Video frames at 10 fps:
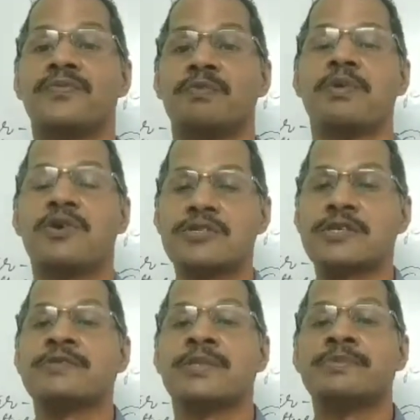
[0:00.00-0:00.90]
because
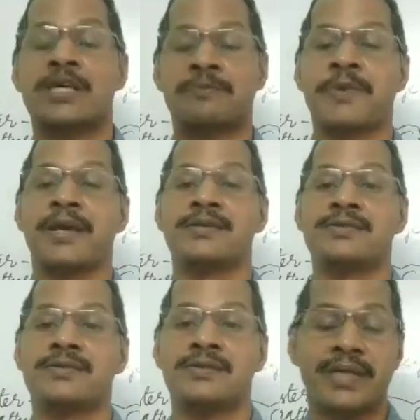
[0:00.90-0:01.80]
of some
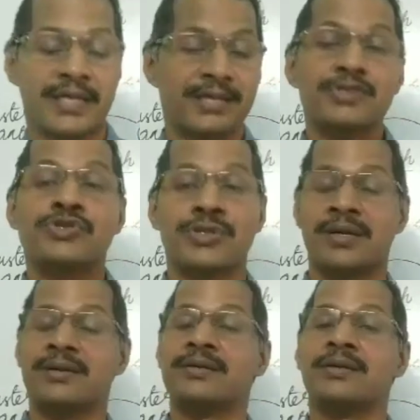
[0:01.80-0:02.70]
surprise. Okay, that is
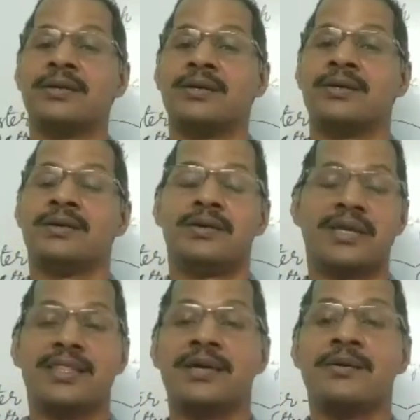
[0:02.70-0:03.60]
stunned.
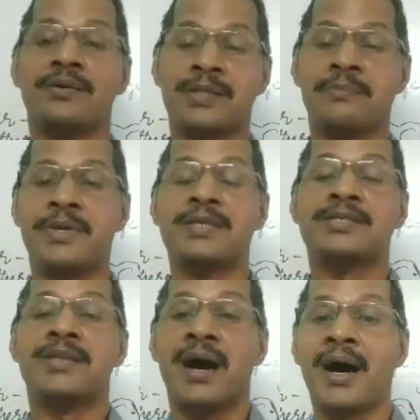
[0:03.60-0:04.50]
Okay, the
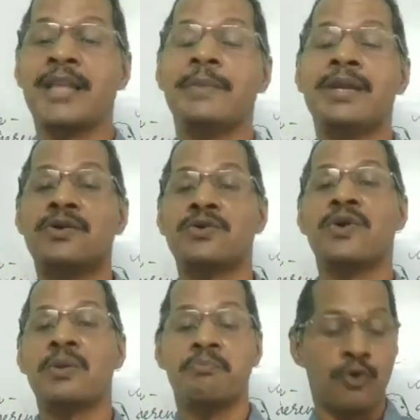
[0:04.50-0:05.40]
beast, the animal could
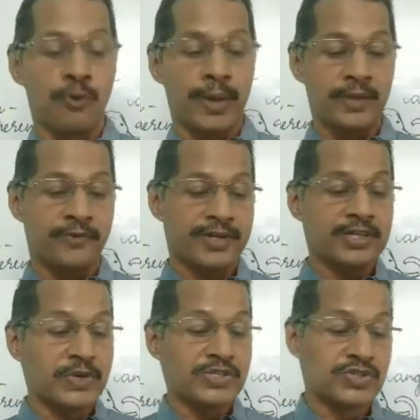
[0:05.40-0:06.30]
not move any further.
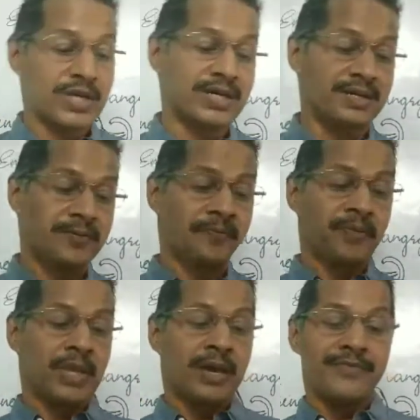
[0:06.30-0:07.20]
It was stunned.
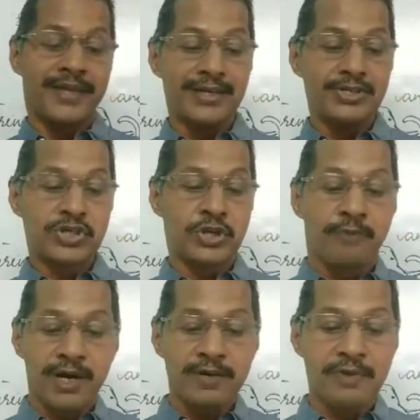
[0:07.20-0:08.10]
Then it
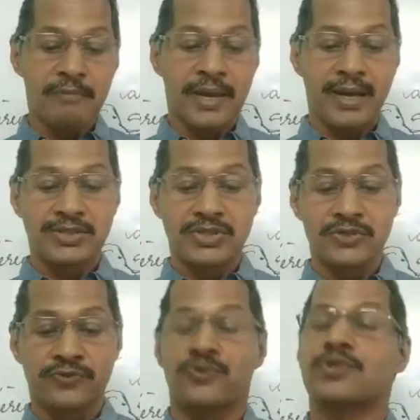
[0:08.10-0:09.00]
shivered from head
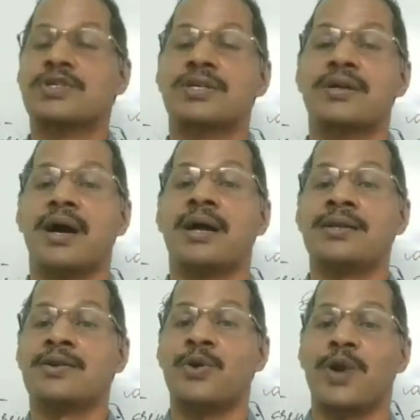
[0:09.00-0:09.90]
to foot
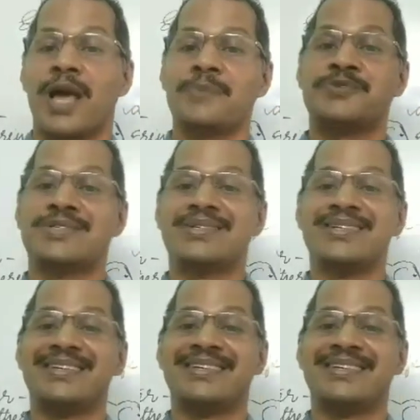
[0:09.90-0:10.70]
and collapsed.